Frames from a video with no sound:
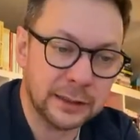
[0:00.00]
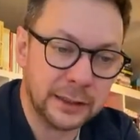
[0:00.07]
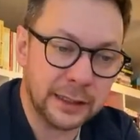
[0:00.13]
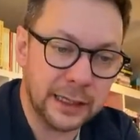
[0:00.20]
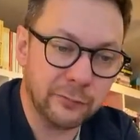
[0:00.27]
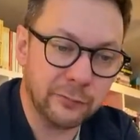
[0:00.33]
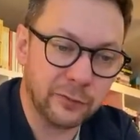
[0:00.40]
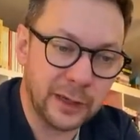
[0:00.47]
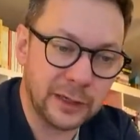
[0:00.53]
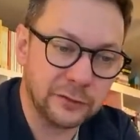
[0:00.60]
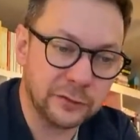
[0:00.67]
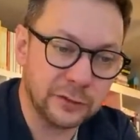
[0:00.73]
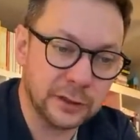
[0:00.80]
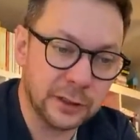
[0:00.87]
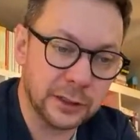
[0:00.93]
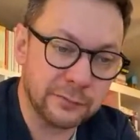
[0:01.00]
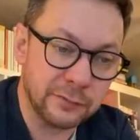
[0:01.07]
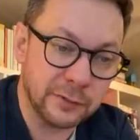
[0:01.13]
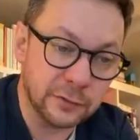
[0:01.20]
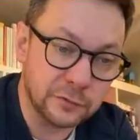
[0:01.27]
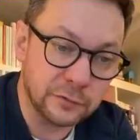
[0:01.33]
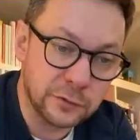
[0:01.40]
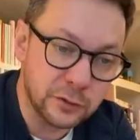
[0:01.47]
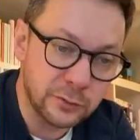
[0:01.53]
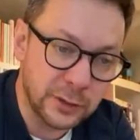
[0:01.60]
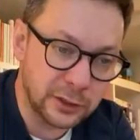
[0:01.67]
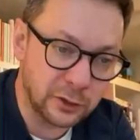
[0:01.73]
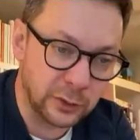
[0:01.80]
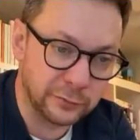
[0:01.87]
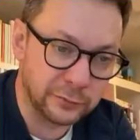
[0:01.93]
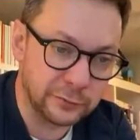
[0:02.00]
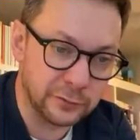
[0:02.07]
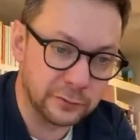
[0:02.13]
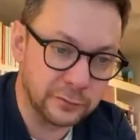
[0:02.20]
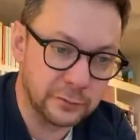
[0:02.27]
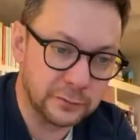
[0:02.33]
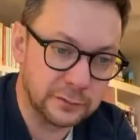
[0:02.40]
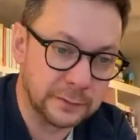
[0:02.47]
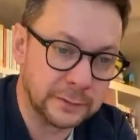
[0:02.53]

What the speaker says: information, if there's too many questions,